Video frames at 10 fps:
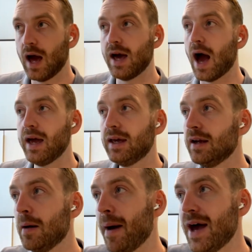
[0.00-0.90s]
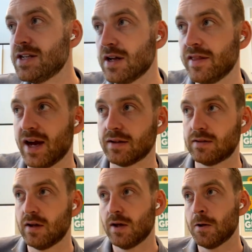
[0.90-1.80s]
I can imagine that
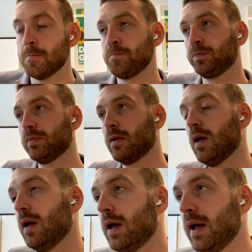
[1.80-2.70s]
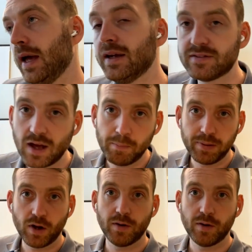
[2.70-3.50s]
in some